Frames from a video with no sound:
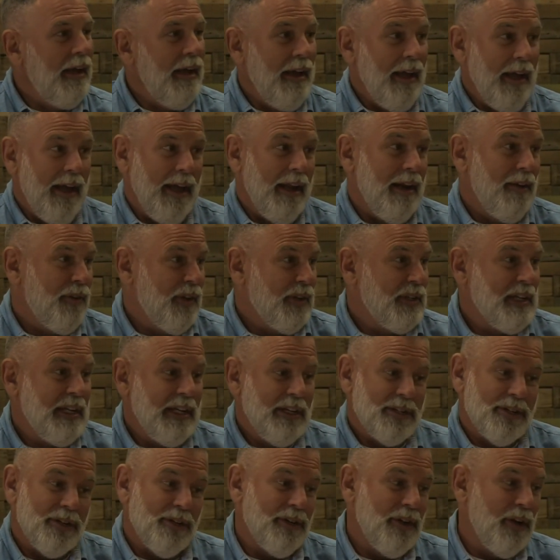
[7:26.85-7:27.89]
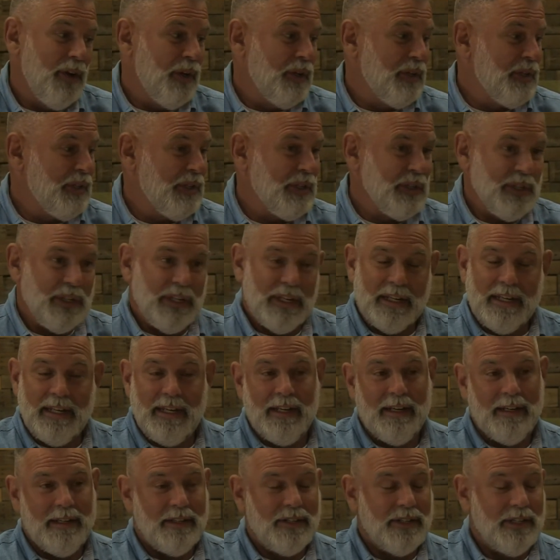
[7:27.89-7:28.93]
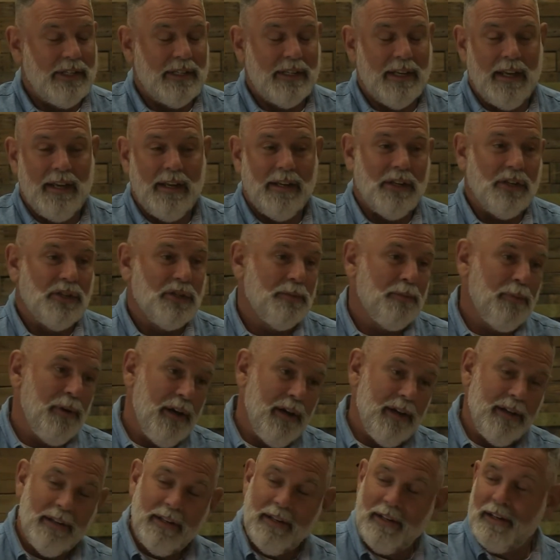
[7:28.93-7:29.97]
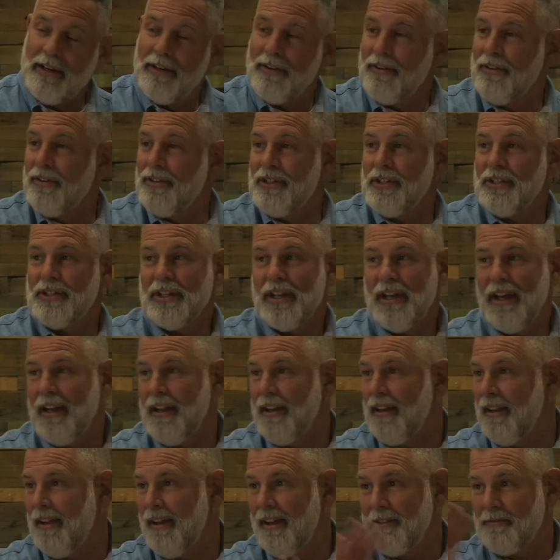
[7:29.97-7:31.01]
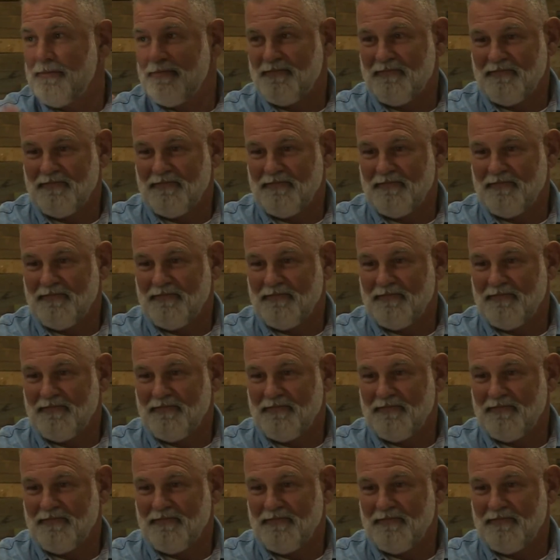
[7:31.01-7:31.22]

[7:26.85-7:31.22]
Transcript: and if a teacher notices that the kid is just kind of despondent, or just kind of,